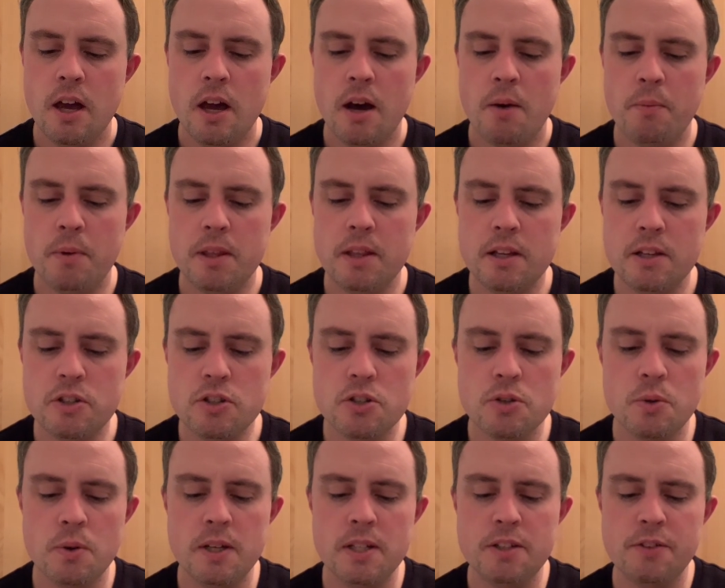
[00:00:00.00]
And when they
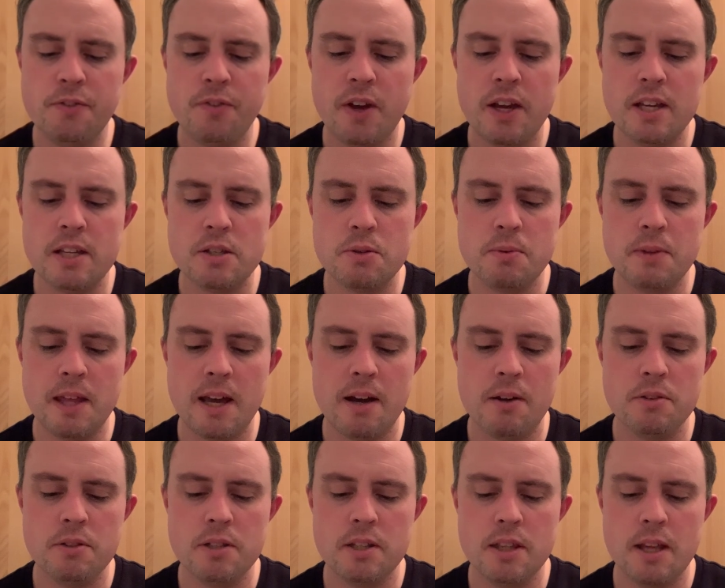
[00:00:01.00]
saw his face
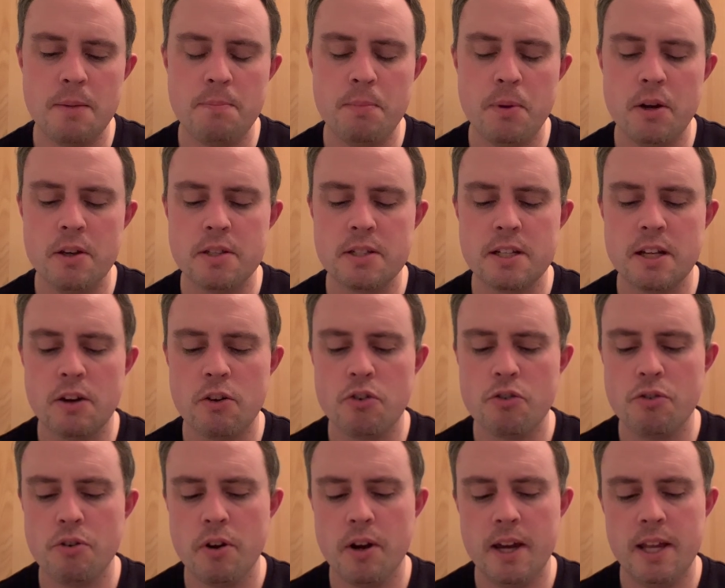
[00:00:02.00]
without it, they burst out
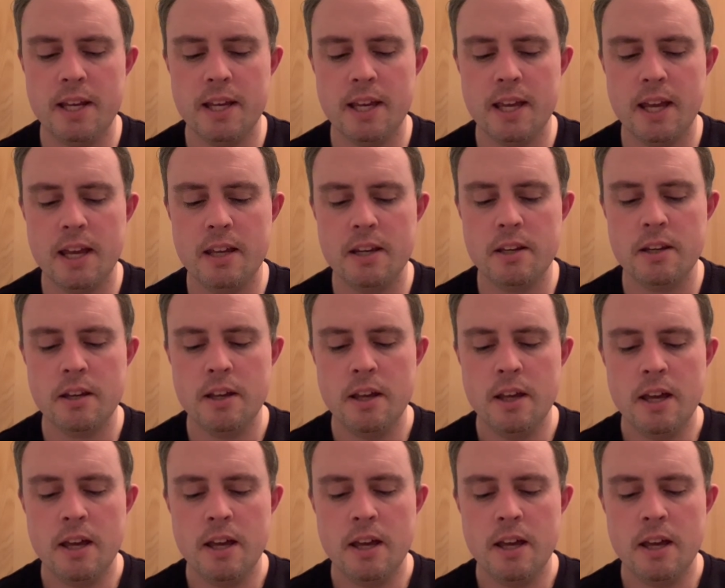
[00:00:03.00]
crying again,